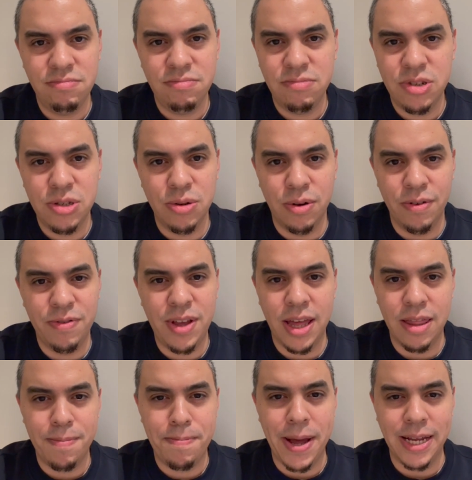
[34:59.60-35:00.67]
sort of
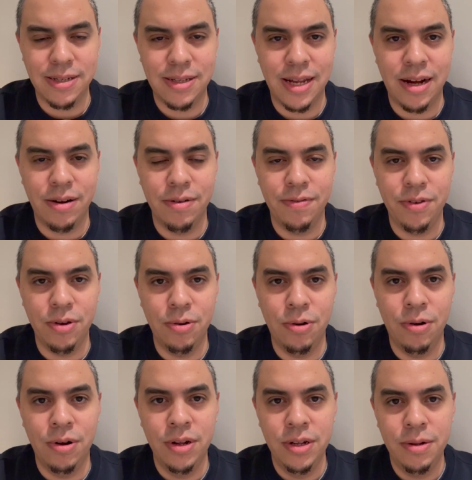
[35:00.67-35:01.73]
get the best out of
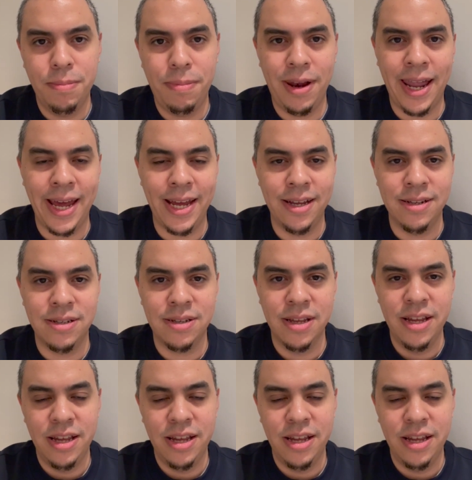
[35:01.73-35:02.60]
your players.